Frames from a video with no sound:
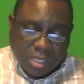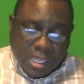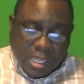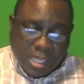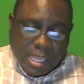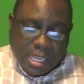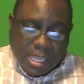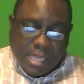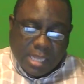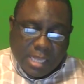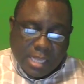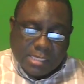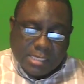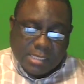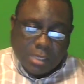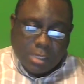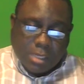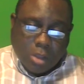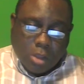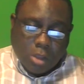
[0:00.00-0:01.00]
It is
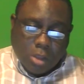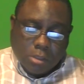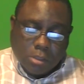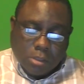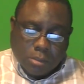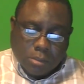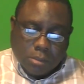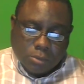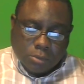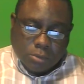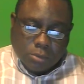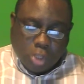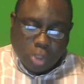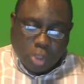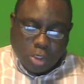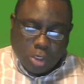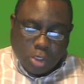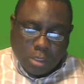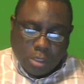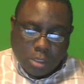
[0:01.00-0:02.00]
an
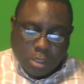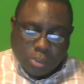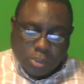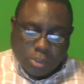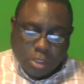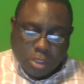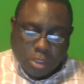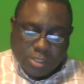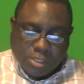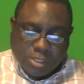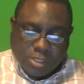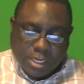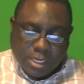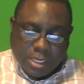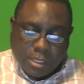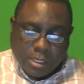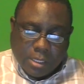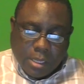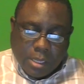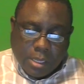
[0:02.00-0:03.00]
ontology
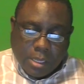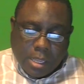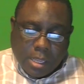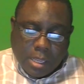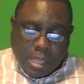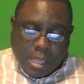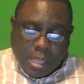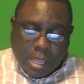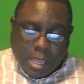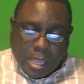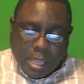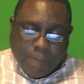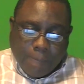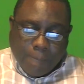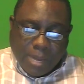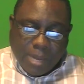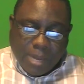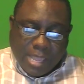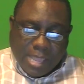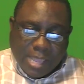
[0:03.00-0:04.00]

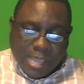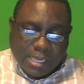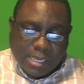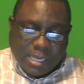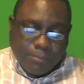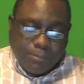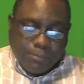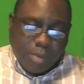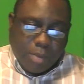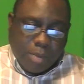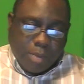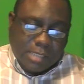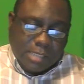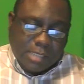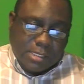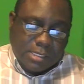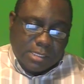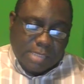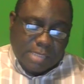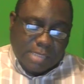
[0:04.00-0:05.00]
applied in
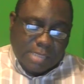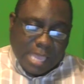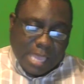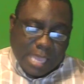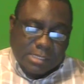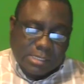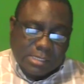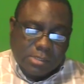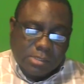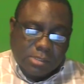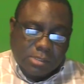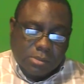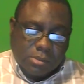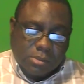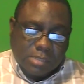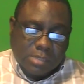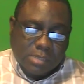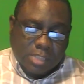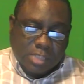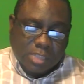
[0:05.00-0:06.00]
practice as
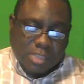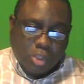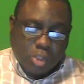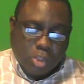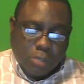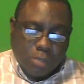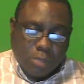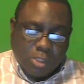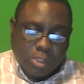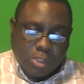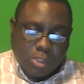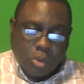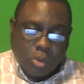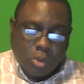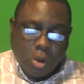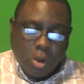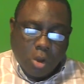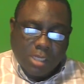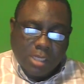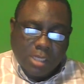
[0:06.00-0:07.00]
taxonomy to
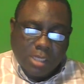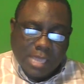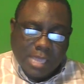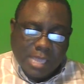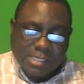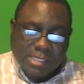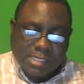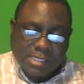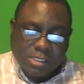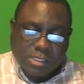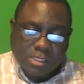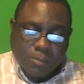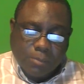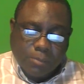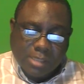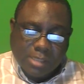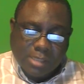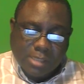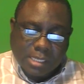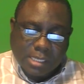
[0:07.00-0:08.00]
organize
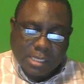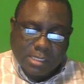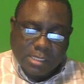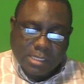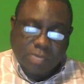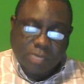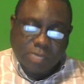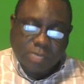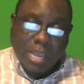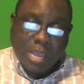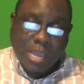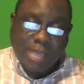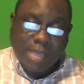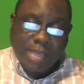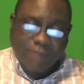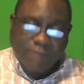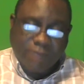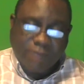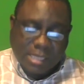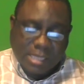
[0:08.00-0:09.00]
enterprise architectural
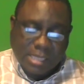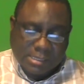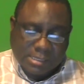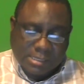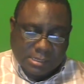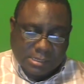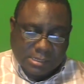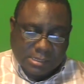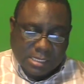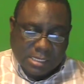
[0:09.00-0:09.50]
artifacts.